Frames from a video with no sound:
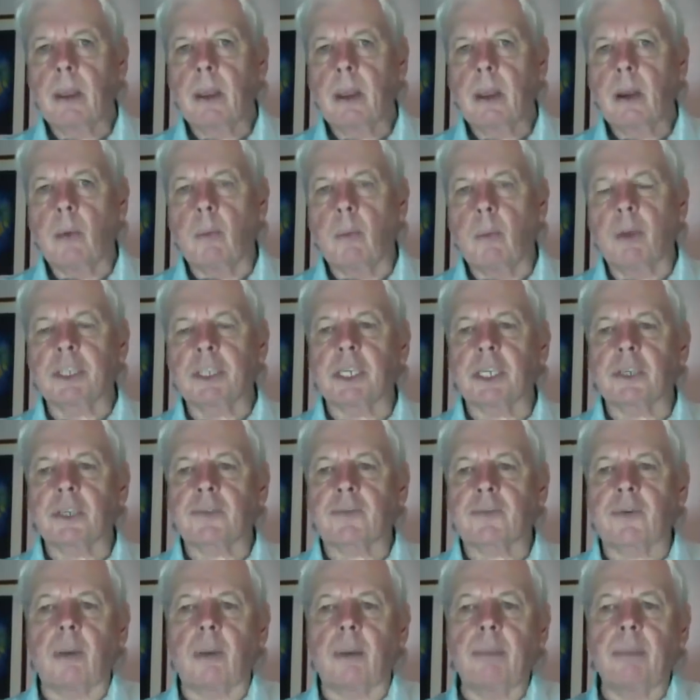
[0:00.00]
which is
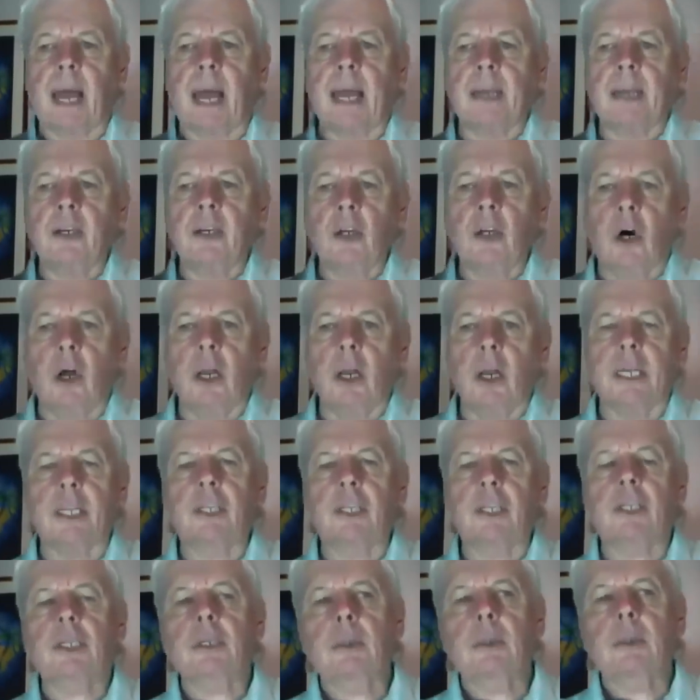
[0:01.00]
from that
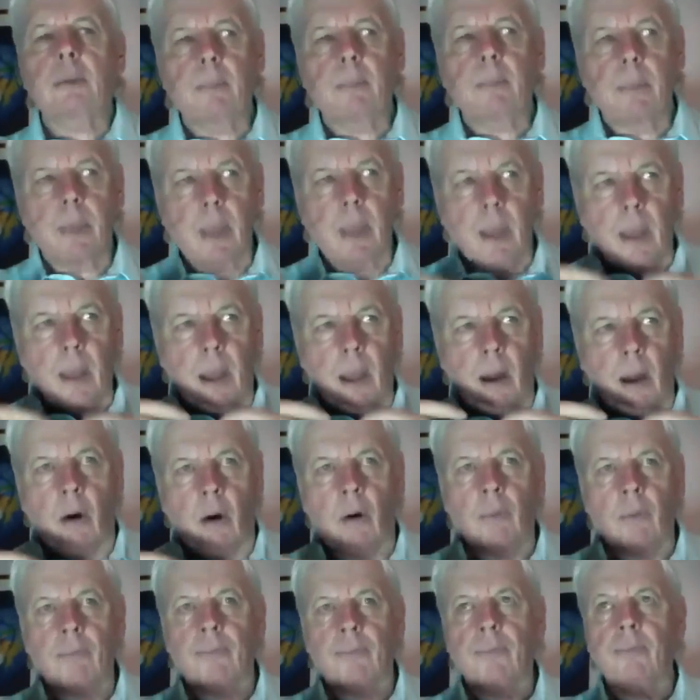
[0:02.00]
knowledge
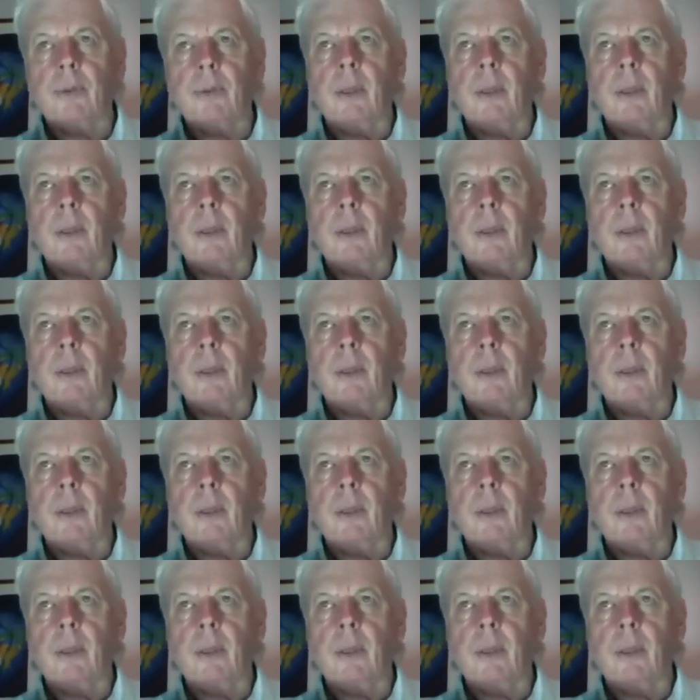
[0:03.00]
of